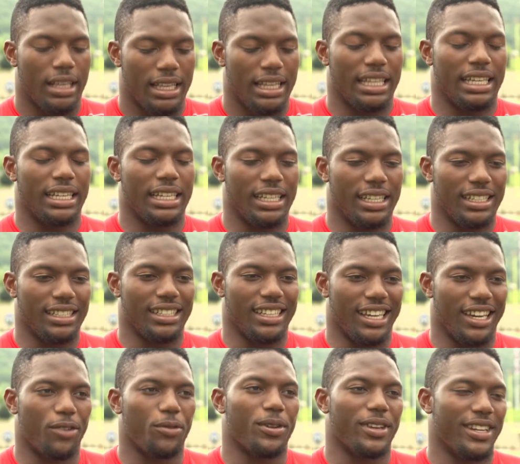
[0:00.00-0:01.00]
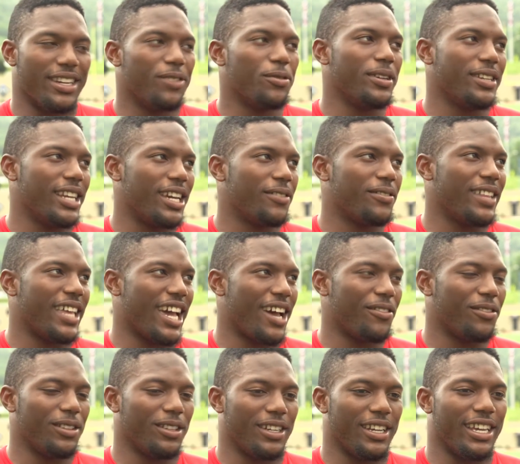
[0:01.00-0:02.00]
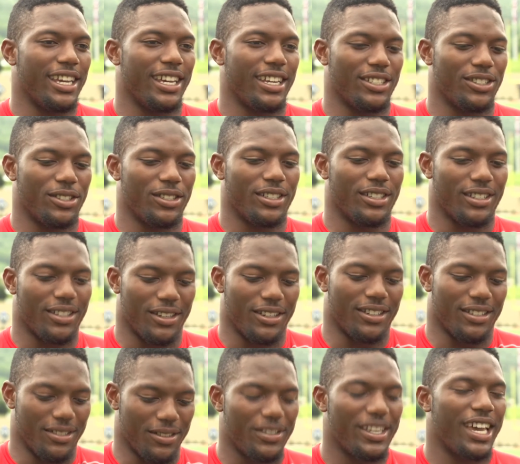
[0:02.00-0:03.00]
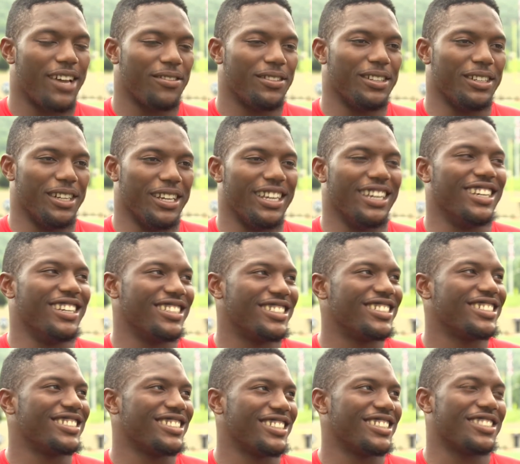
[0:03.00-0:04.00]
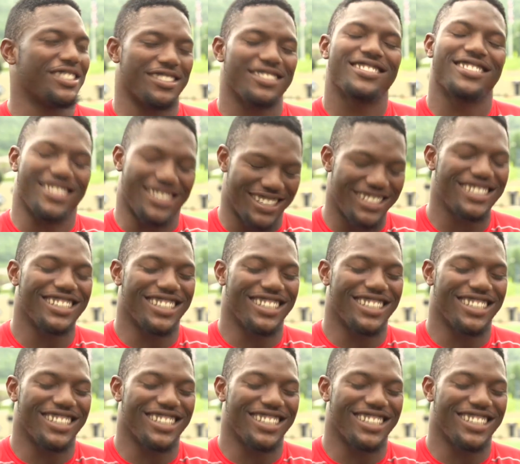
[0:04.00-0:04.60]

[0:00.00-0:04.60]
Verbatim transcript: eh, yeah, we we definitely have a little edge on it. We have a little edge. It's, it's,